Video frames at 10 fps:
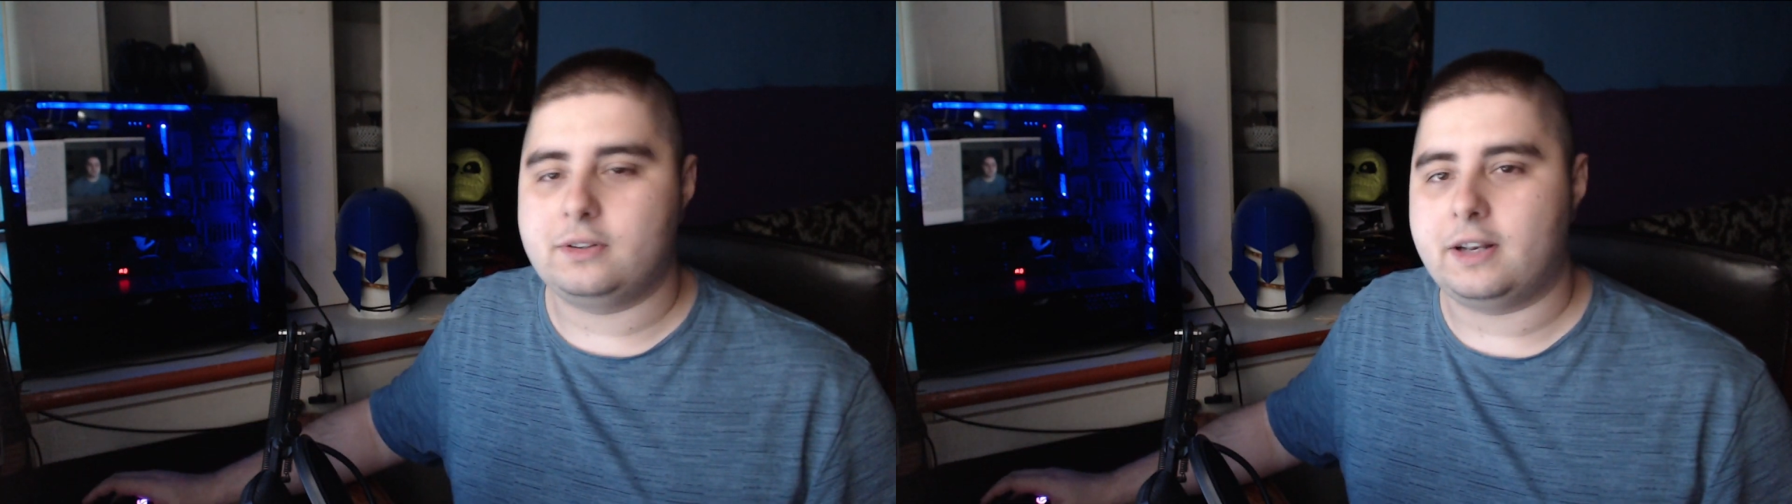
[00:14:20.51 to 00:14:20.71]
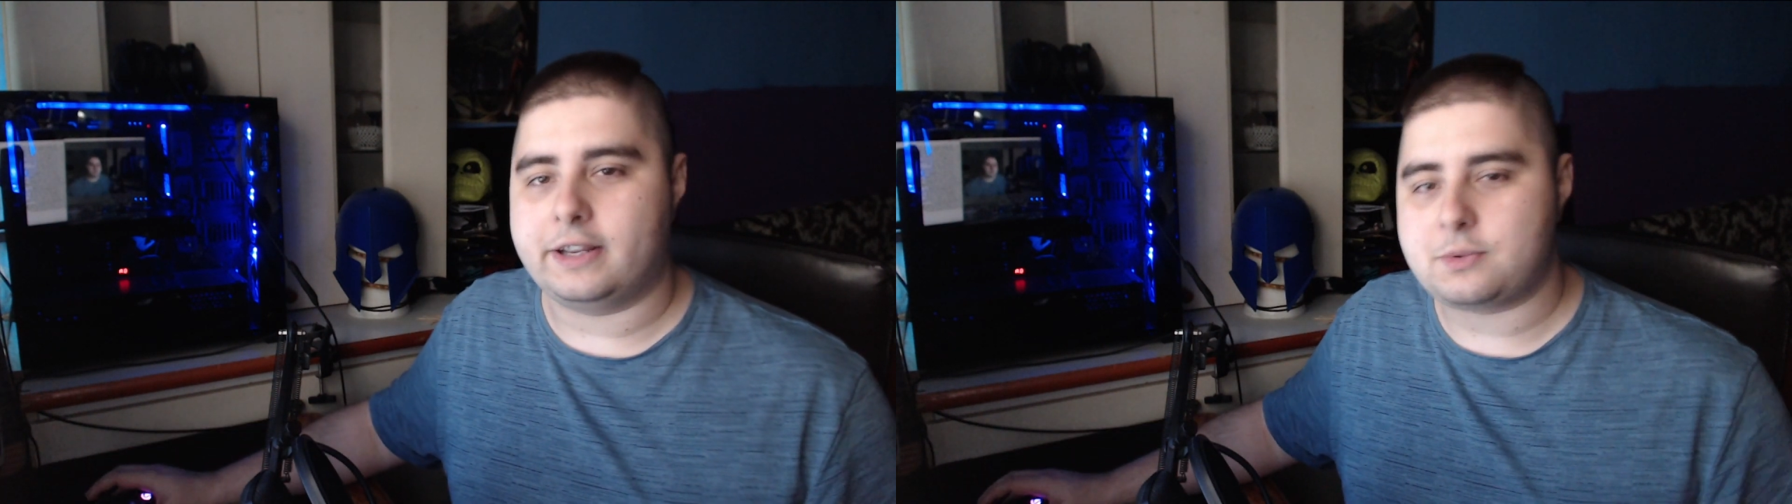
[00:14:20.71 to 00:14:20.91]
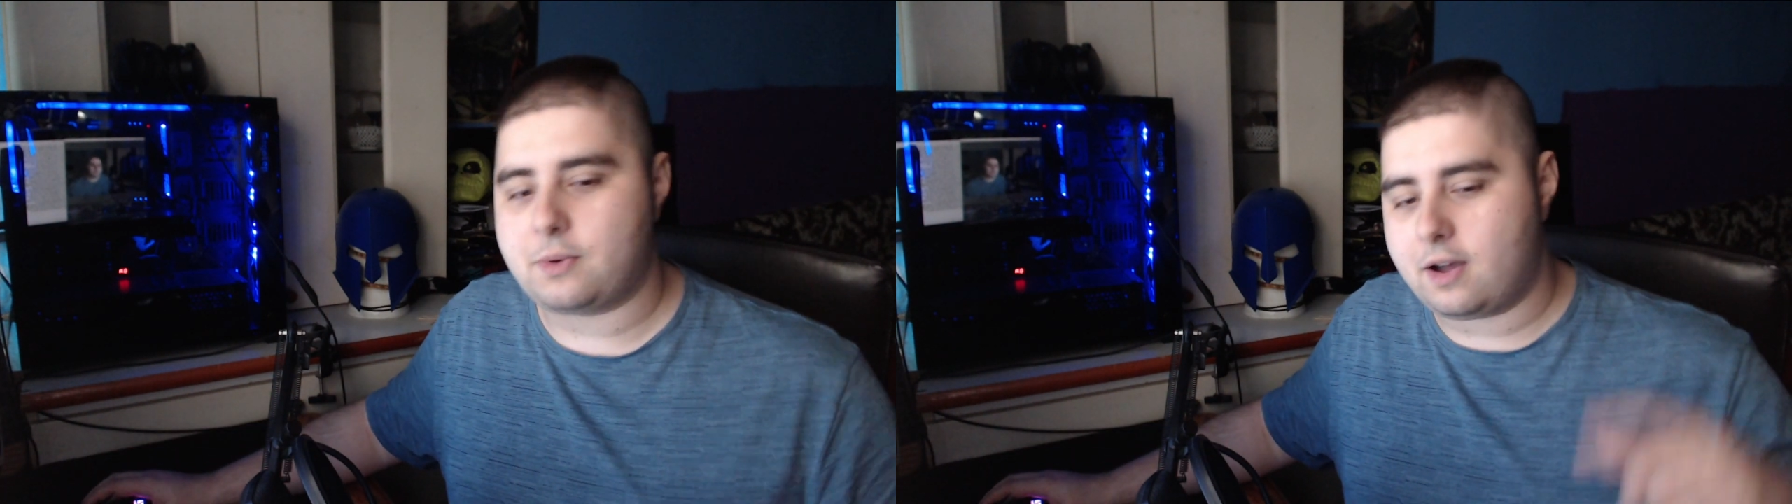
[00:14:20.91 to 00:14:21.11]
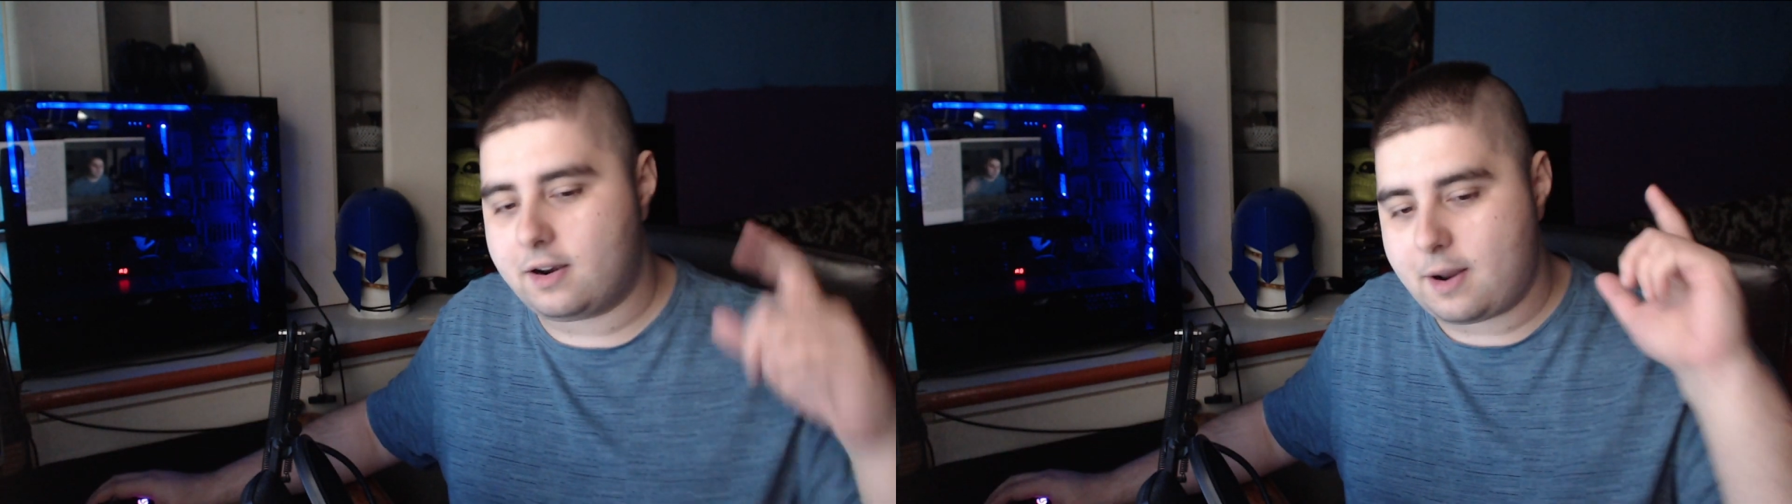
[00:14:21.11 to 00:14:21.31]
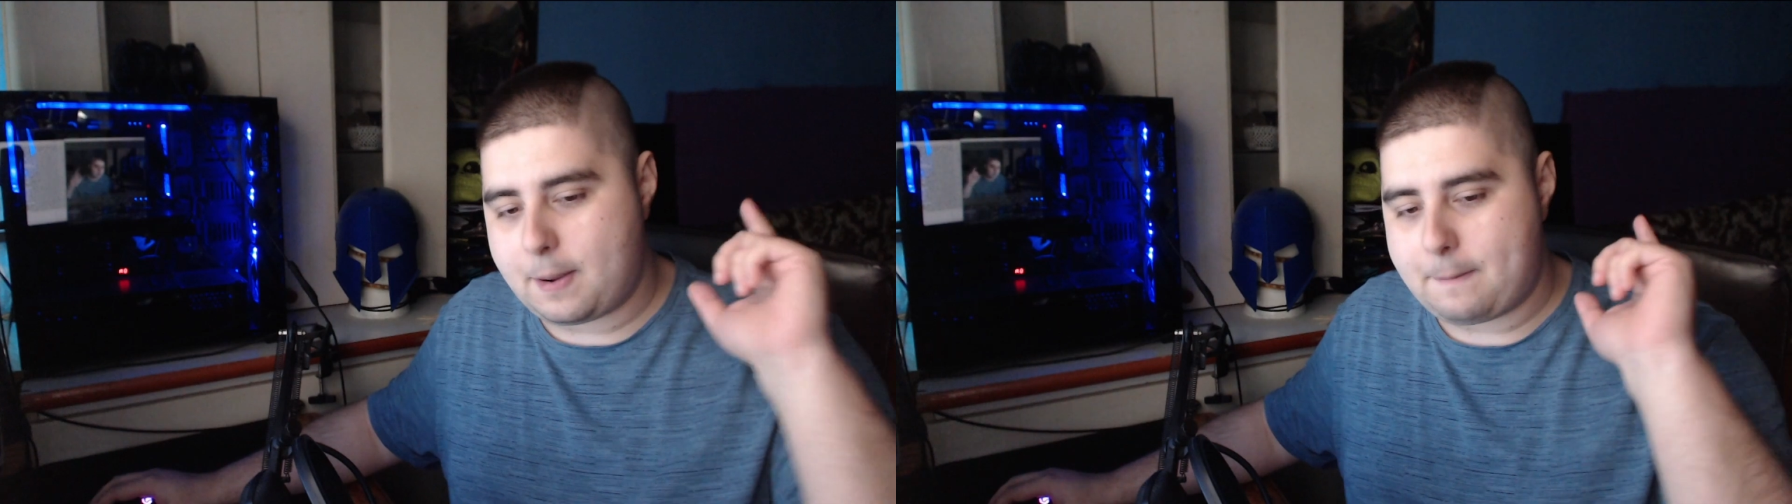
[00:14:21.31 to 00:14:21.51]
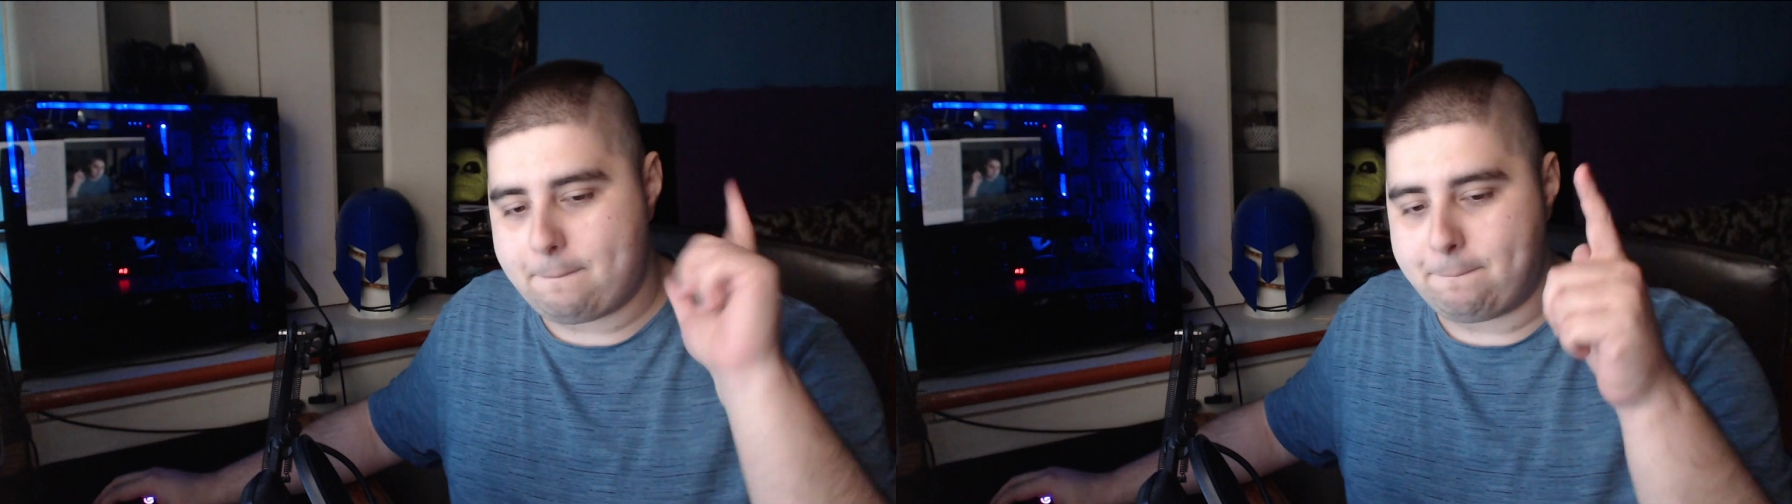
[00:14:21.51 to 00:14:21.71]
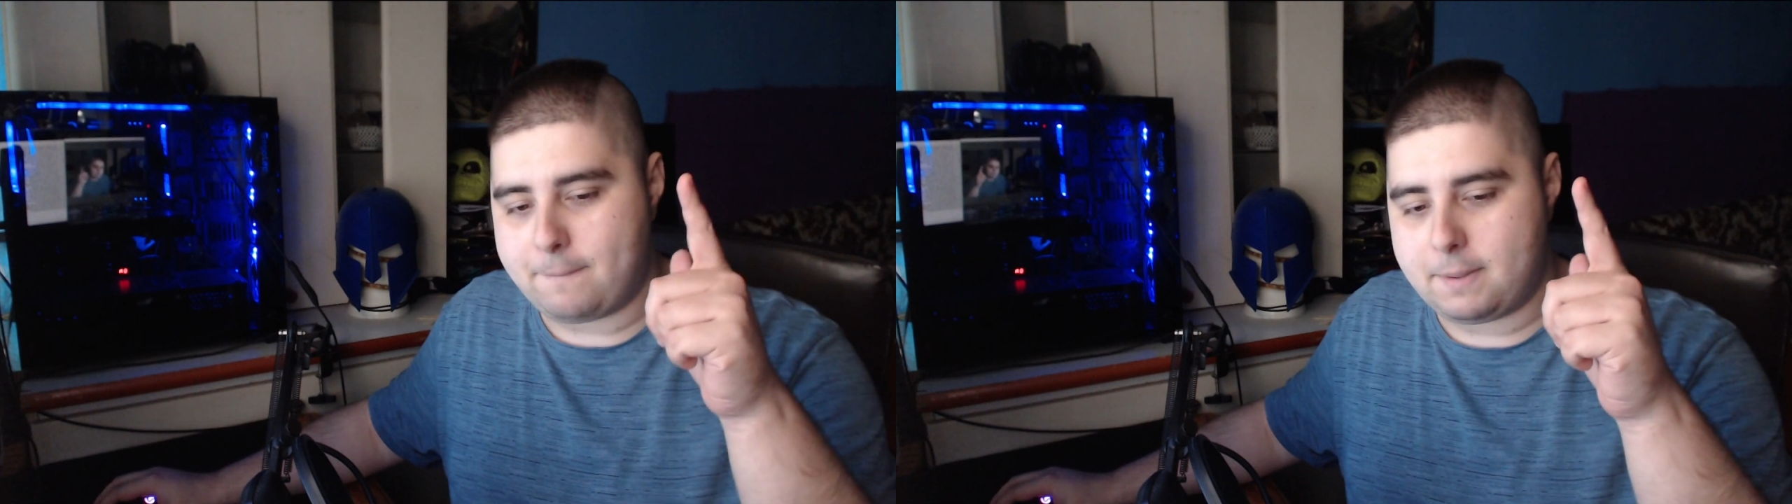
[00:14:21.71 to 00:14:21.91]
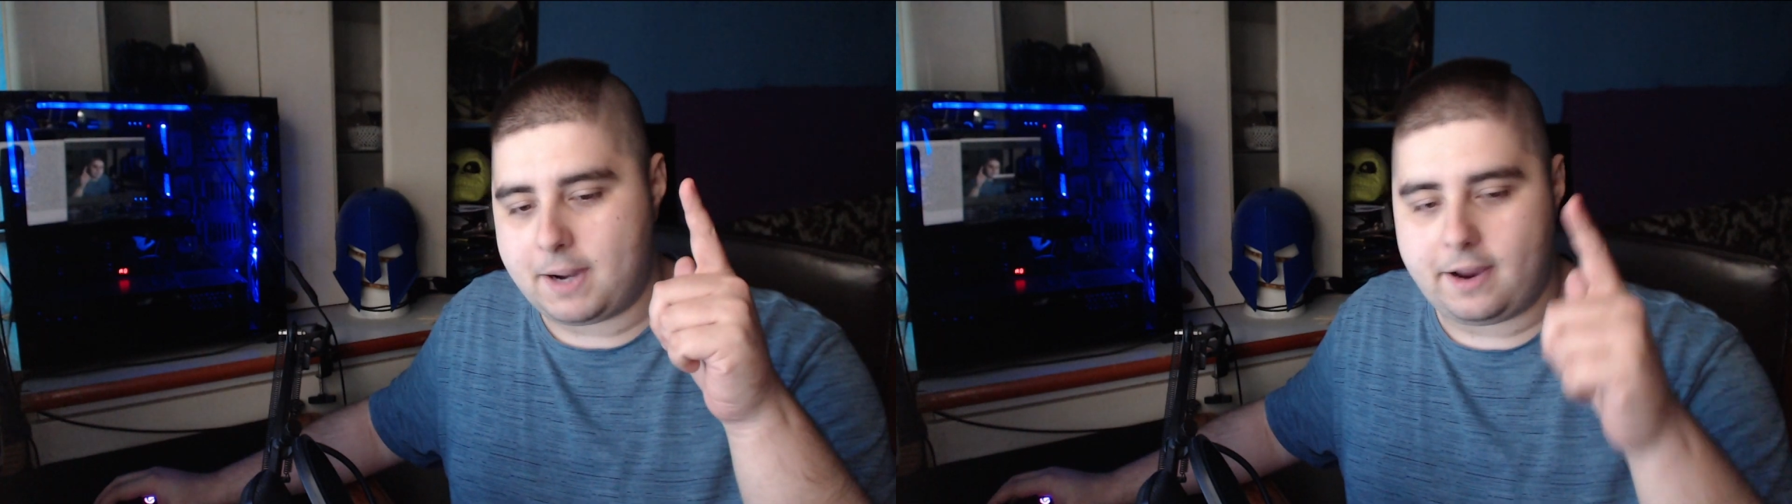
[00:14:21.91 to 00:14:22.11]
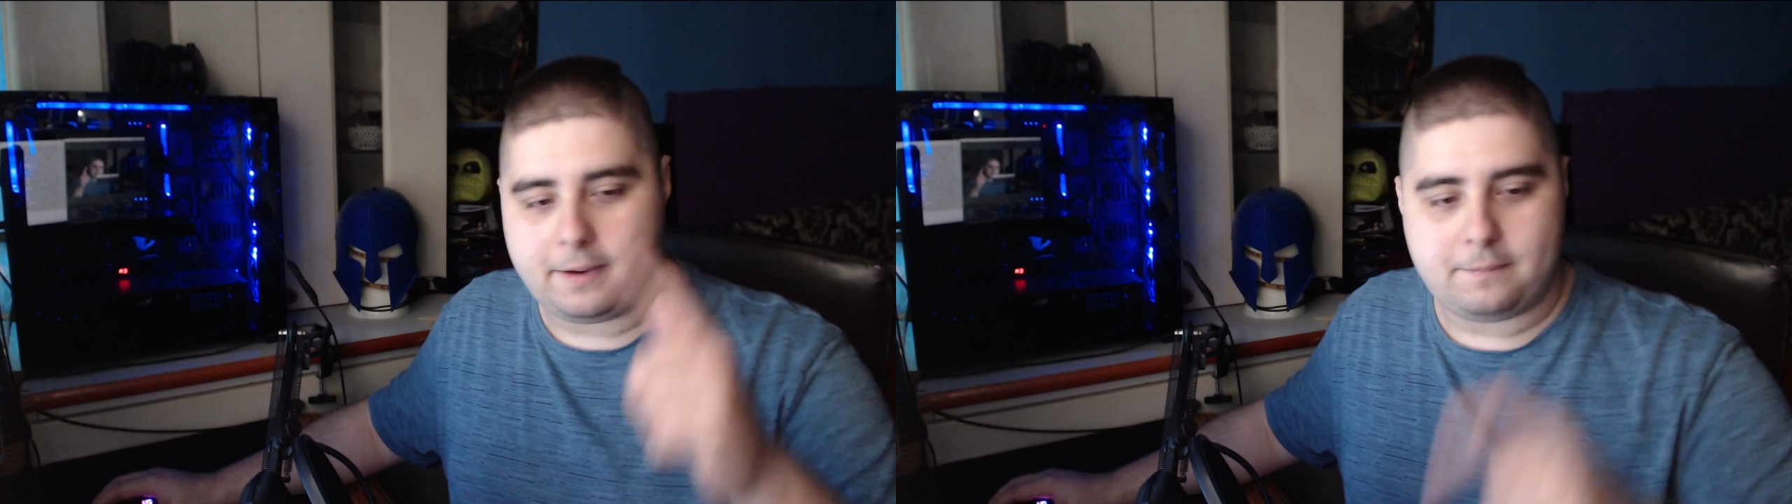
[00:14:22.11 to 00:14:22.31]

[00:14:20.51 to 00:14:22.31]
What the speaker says: on the next one. Bye bye.